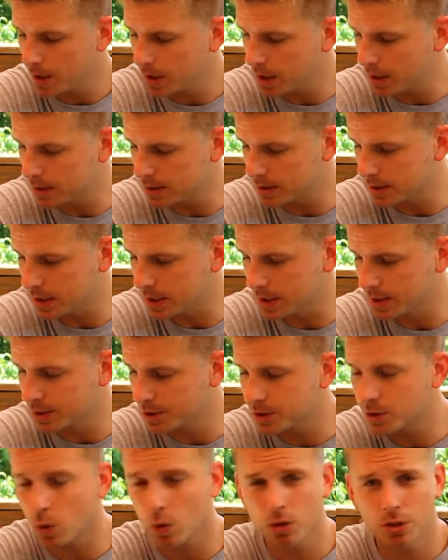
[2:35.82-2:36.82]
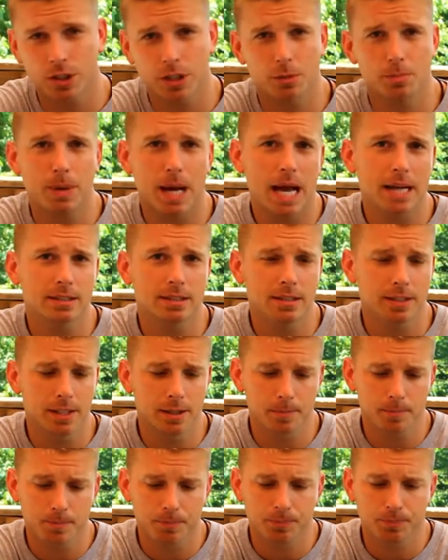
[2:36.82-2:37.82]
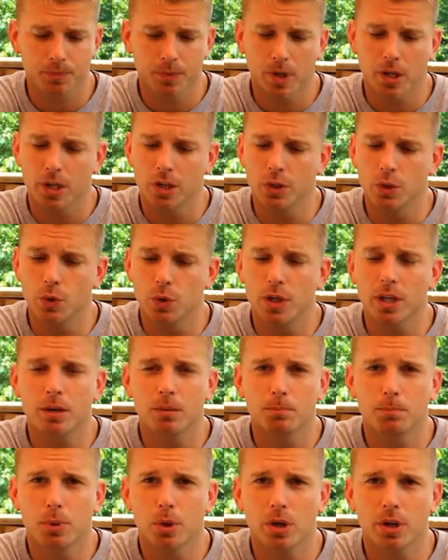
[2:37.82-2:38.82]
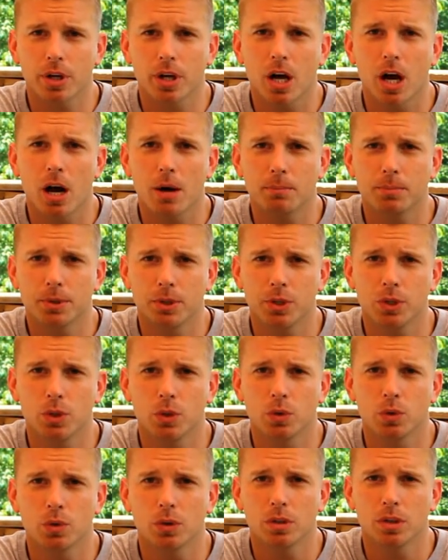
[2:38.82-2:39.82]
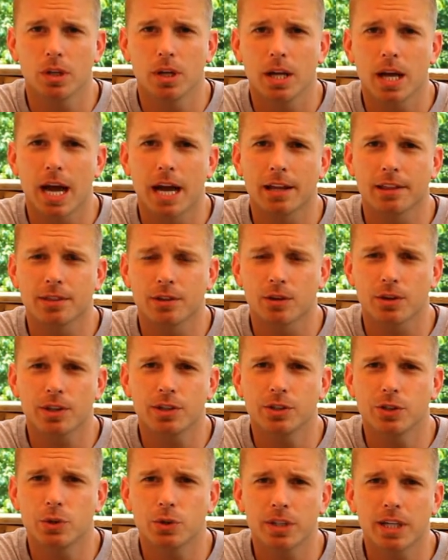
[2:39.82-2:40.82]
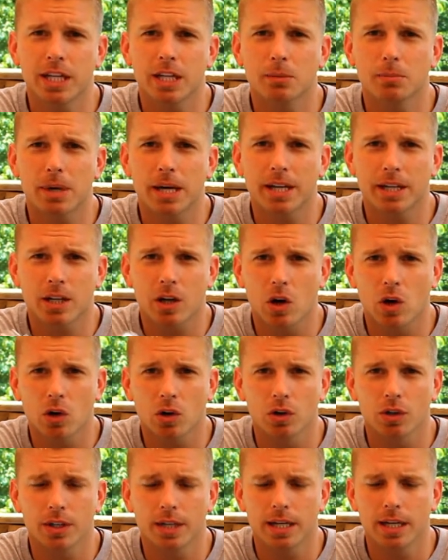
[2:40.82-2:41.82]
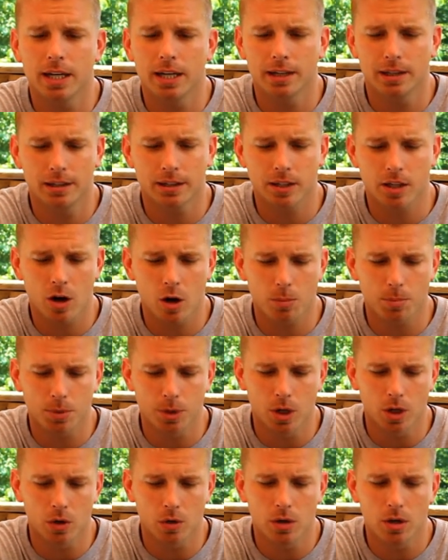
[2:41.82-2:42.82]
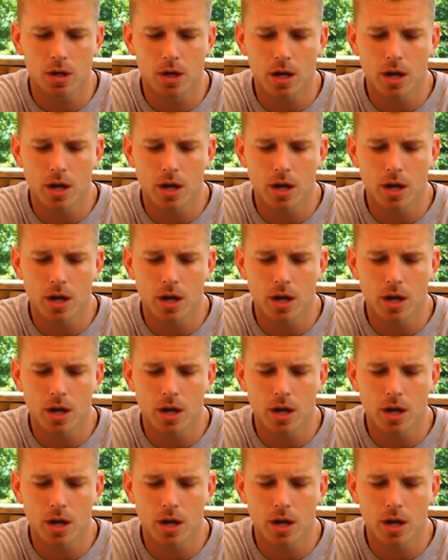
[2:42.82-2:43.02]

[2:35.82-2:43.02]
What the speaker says: Let's see, storage capacity. You can put up to a 32 gigabyte card in the GoPro.